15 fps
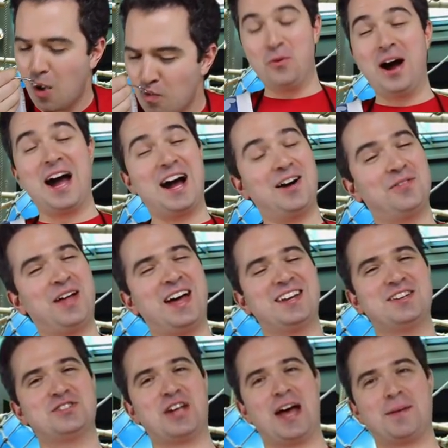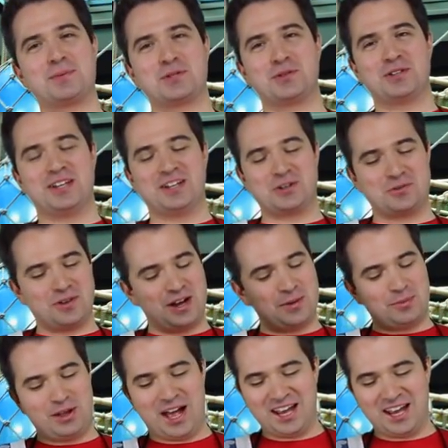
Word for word: Wow, that is absolutely incredible.